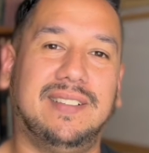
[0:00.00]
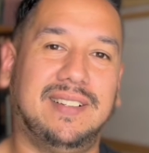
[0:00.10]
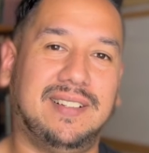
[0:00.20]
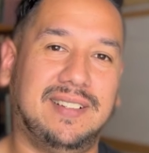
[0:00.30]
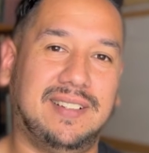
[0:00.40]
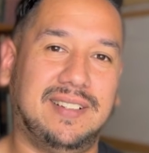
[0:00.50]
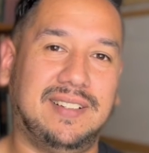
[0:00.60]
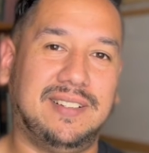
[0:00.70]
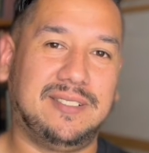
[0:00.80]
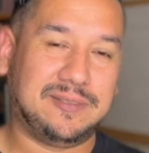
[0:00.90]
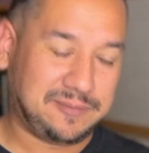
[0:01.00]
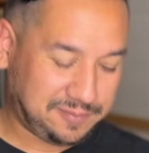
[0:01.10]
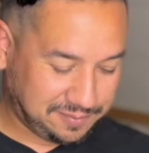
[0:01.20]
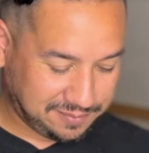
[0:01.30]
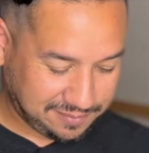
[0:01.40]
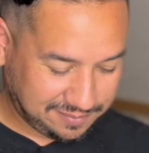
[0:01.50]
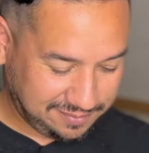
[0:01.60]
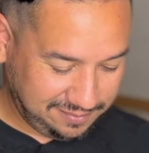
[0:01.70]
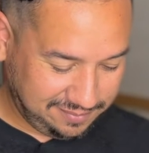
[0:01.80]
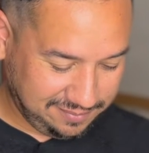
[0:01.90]

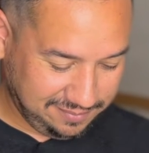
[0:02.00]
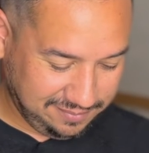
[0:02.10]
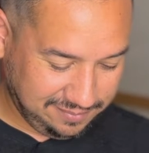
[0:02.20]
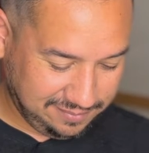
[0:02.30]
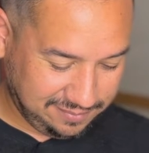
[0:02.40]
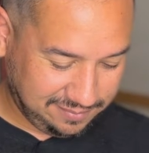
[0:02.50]
(no one is talking)